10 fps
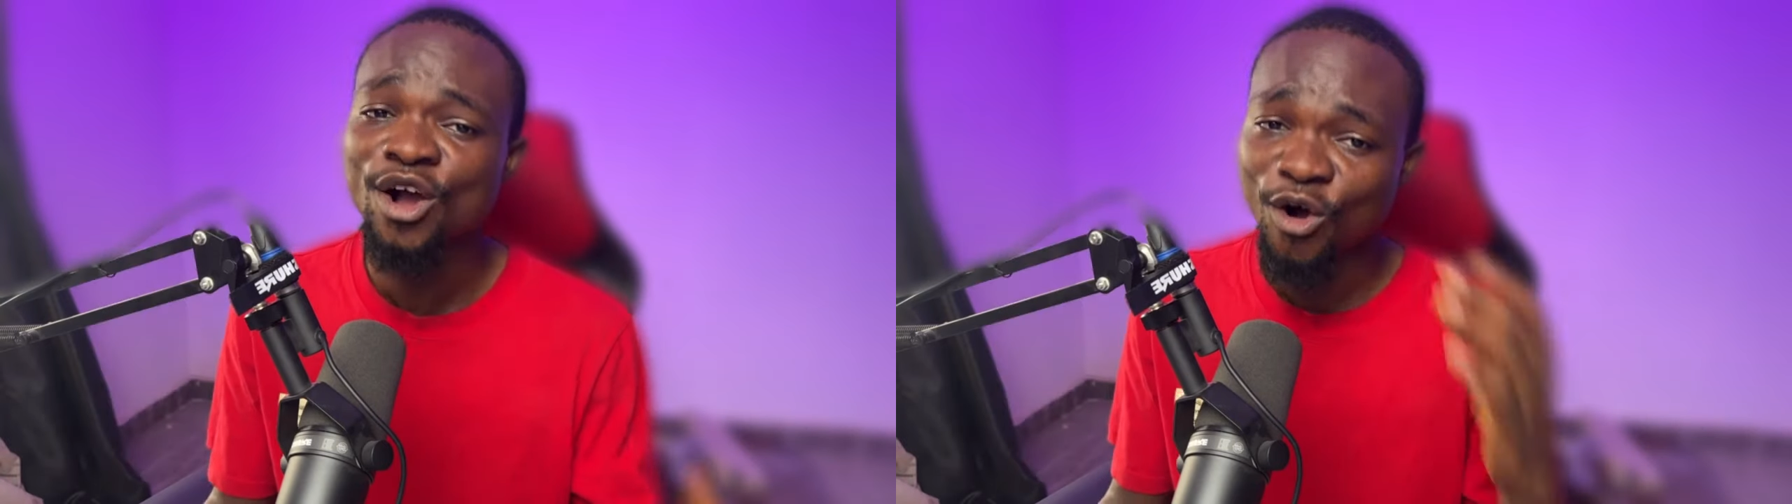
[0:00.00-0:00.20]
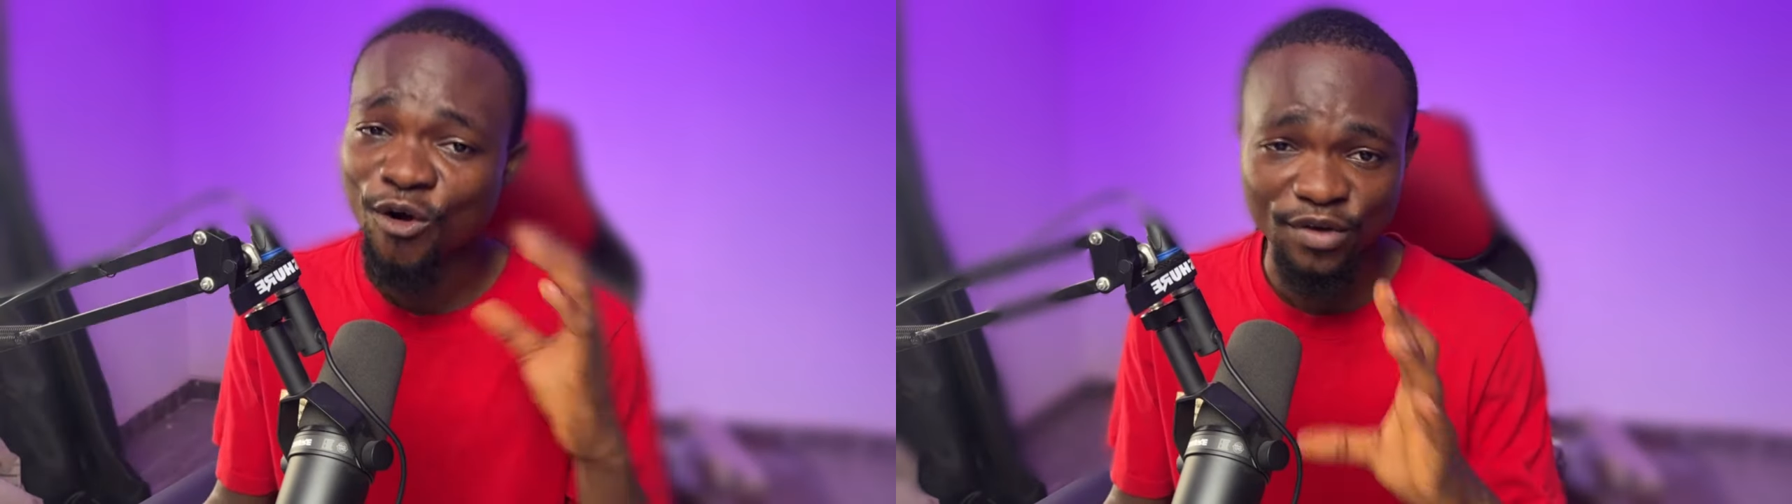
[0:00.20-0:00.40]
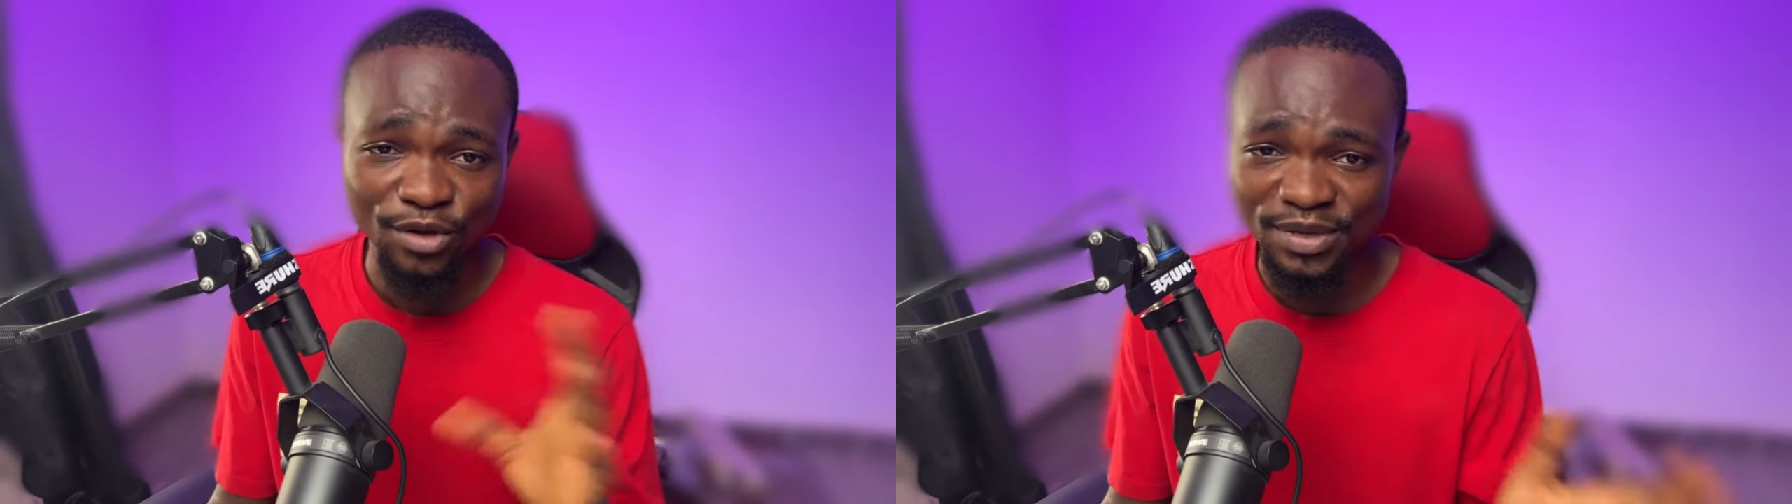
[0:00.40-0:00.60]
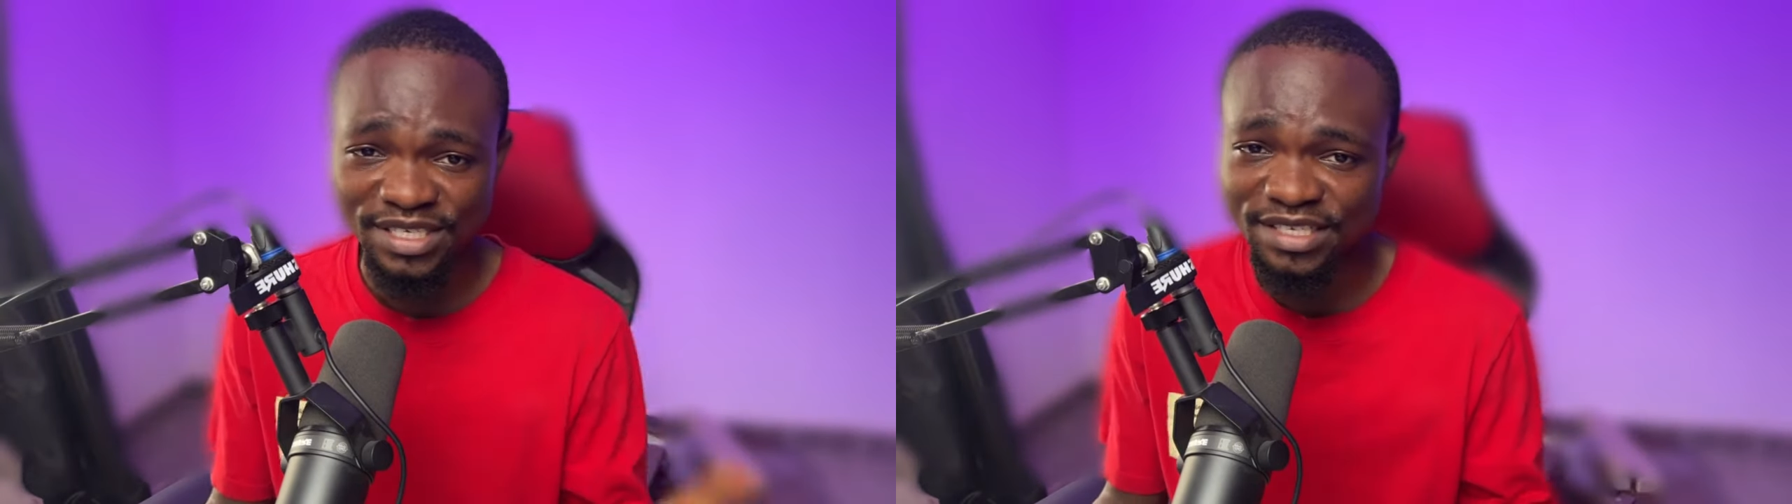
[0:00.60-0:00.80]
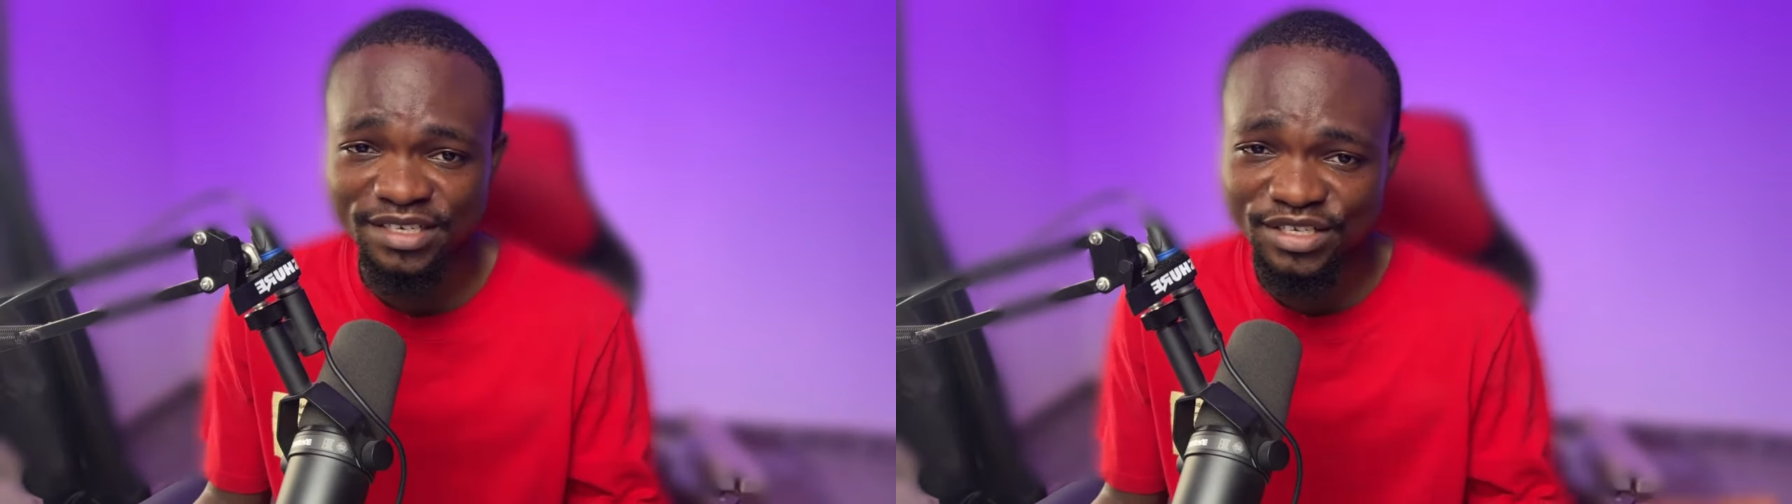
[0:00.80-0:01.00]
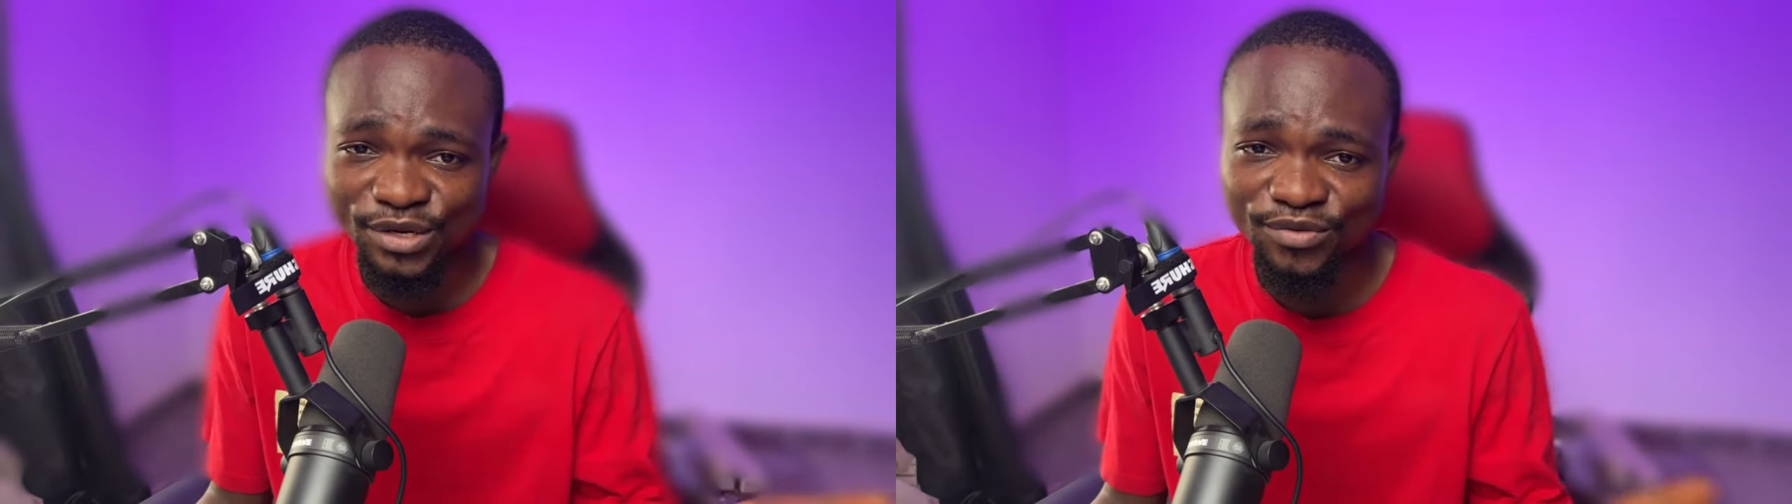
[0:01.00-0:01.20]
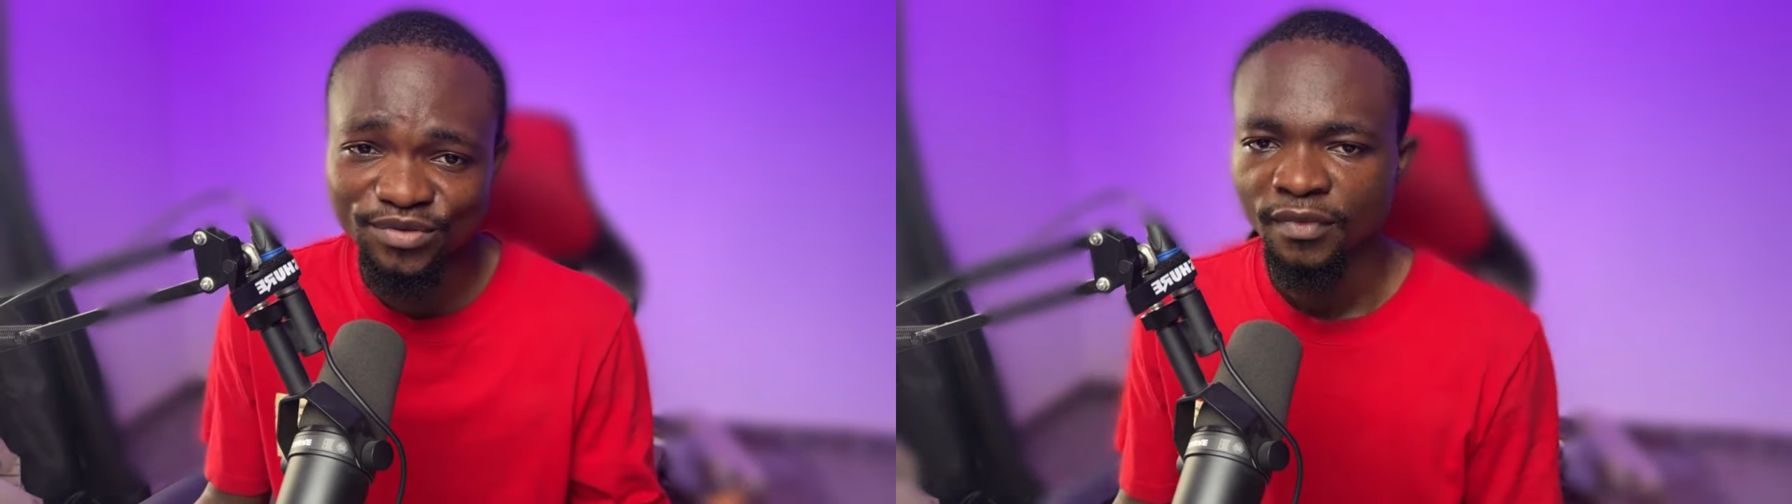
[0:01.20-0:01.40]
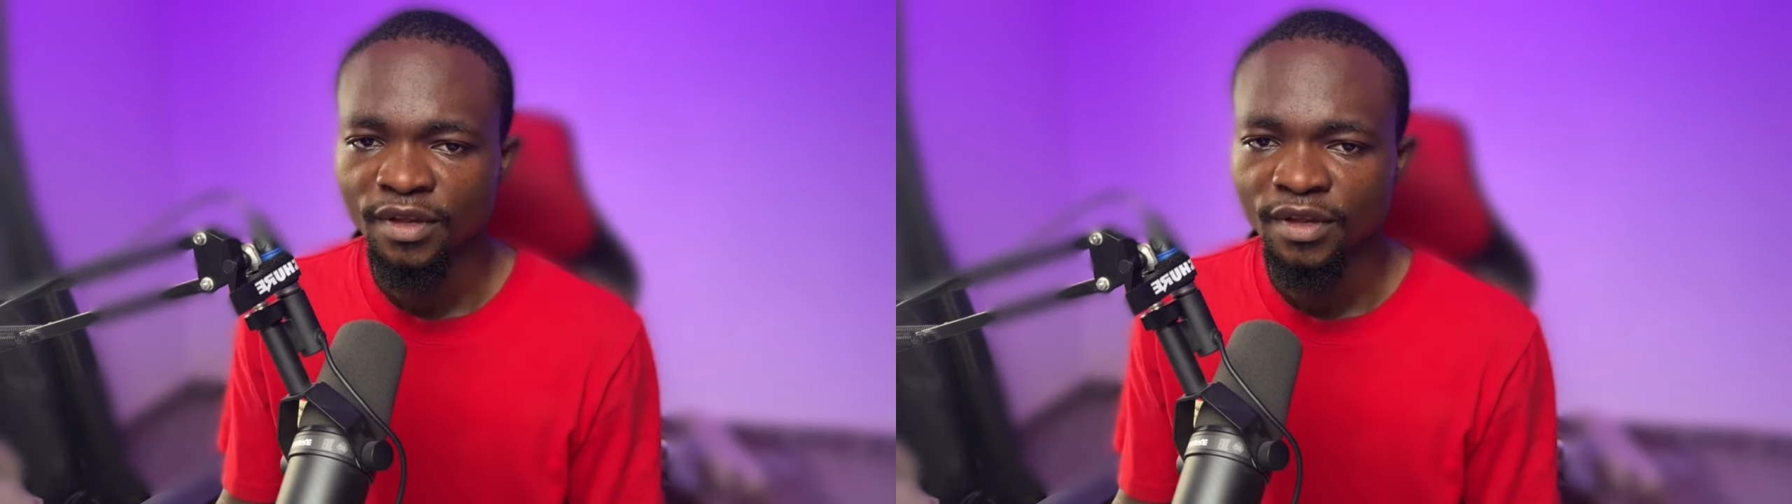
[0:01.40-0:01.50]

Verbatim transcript: or for your personal self.